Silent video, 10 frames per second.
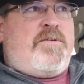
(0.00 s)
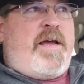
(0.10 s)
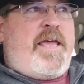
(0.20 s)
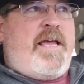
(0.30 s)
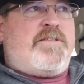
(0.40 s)

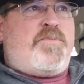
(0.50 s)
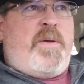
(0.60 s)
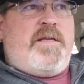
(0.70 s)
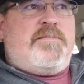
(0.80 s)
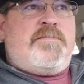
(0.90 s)
I can't
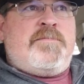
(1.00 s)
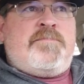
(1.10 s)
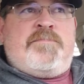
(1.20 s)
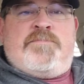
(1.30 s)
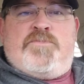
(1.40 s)
spend
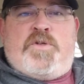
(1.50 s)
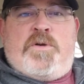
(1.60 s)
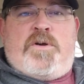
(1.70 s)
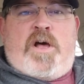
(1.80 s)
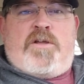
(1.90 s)

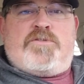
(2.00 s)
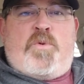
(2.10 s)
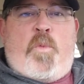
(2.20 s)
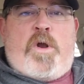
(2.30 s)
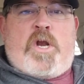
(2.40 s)
$200
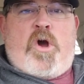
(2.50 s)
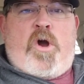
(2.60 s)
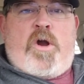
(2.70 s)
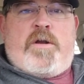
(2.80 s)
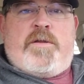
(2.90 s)
on one
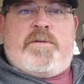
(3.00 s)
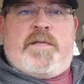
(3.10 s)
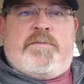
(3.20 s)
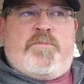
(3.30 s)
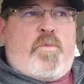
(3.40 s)
card and
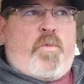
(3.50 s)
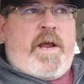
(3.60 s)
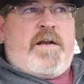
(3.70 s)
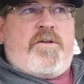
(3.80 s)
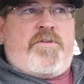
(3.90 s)
then
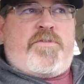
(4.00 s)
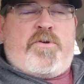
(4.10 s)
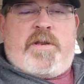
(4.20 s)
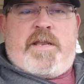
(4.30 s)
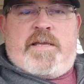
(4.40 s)
wait another
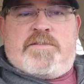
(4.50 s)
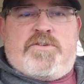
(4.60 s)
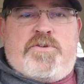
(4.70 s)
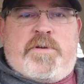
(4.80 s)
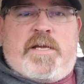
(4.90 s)
30 days to
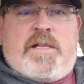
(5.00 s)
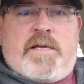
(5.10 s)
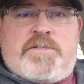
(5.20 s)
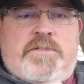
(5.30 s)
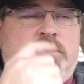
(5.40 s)
do any
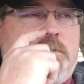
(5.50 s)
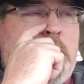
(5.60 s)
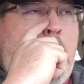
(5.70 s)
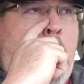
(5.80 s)
collections.